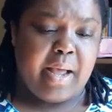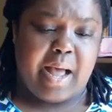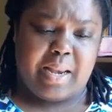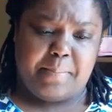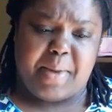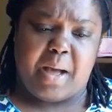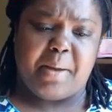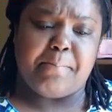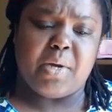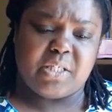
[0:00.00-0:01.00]
"Alibaba
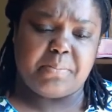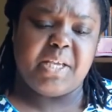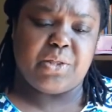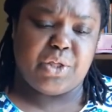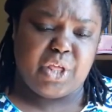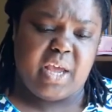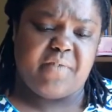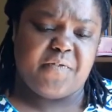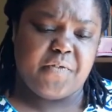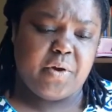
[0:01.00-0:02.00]
must be the
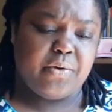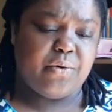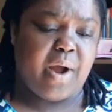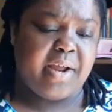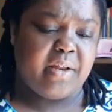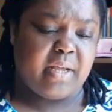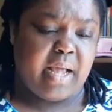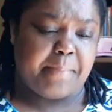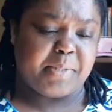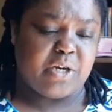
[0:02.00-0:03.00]
thief," cried the
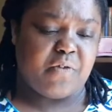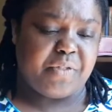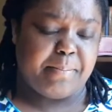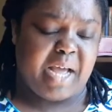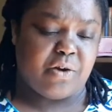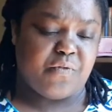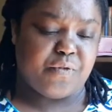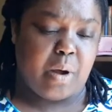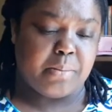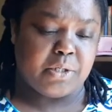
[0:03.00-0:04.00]
captain of the band of
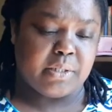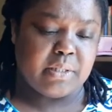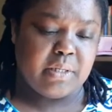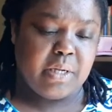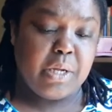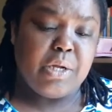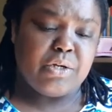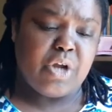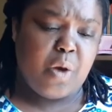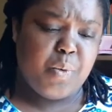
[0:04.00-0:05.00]
robbers.
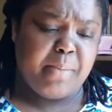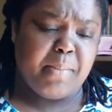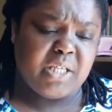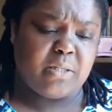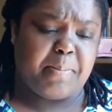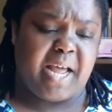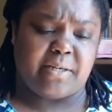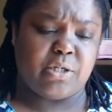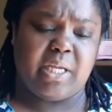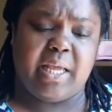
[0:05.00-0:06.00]
"Now we must plan
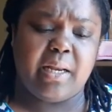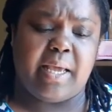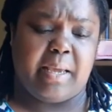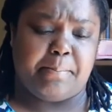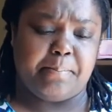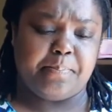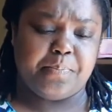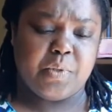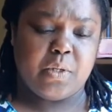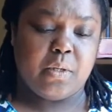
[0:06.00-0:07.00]
to kill him."
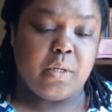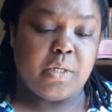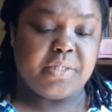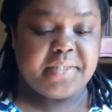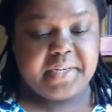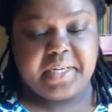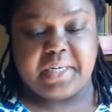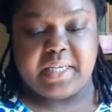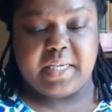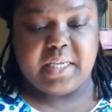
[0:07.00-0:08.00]
Suddenly,